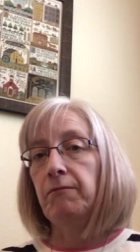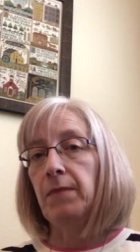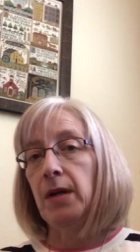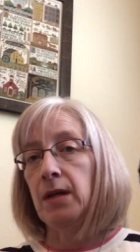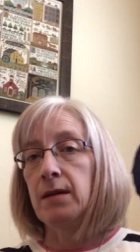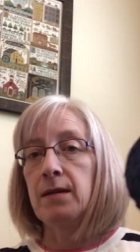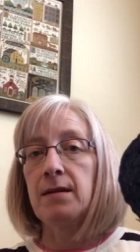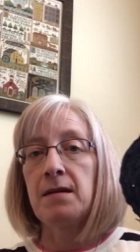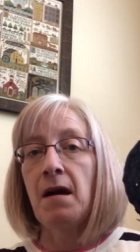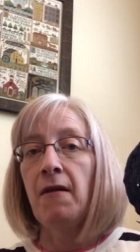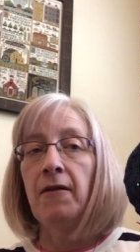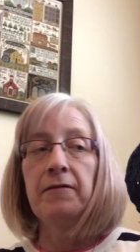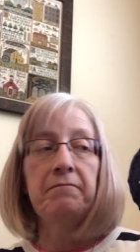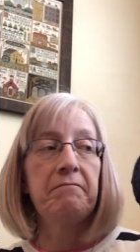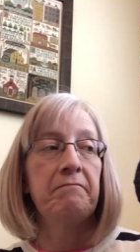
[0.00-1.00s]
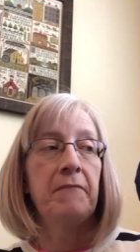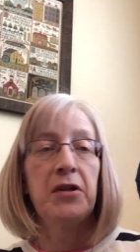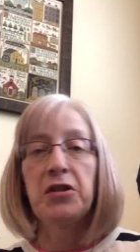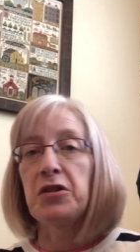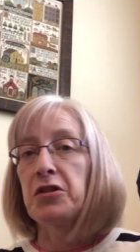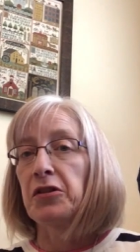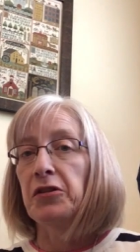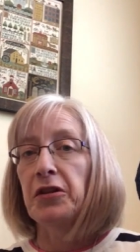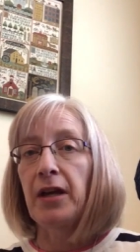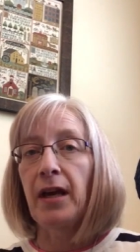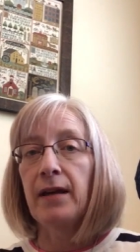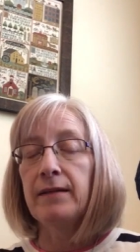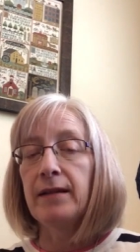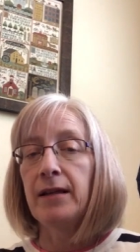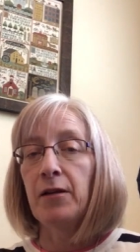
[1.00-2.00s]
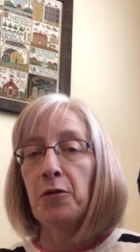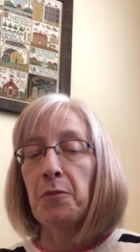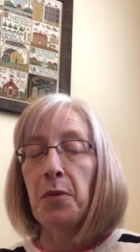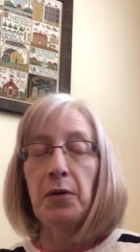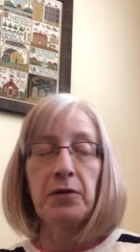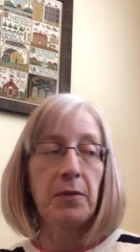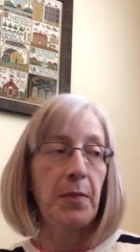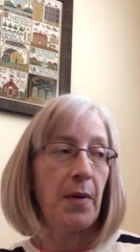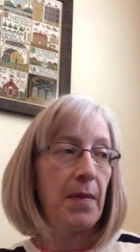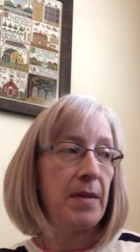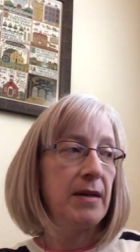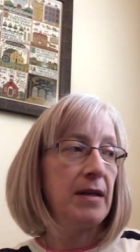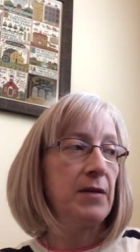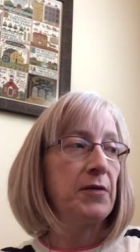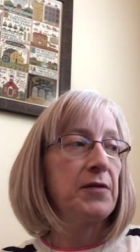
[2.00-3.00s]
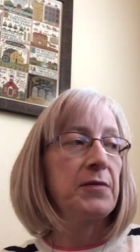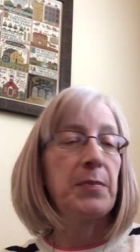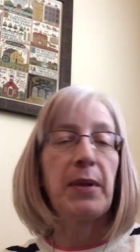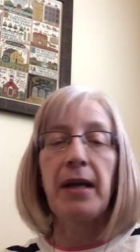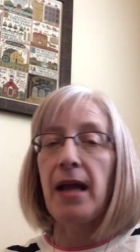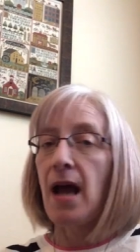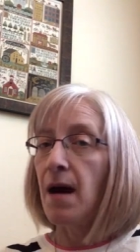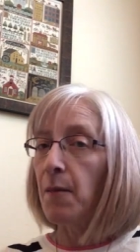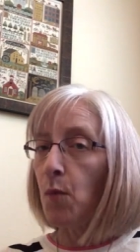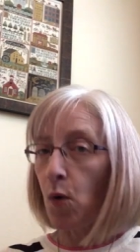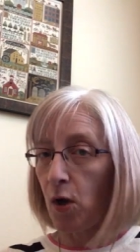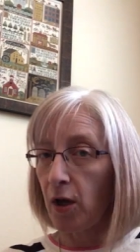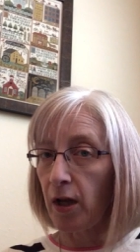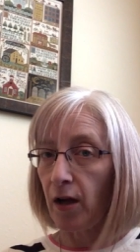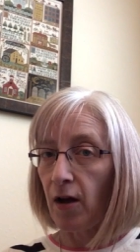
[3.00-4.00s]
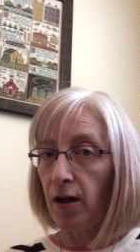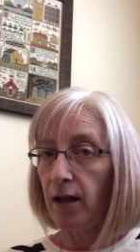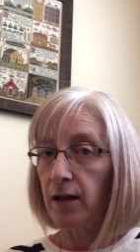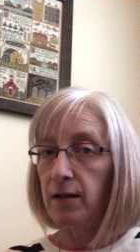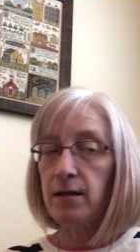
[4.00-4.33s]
It's not much to look at here balled up on the needles, but I am working on it.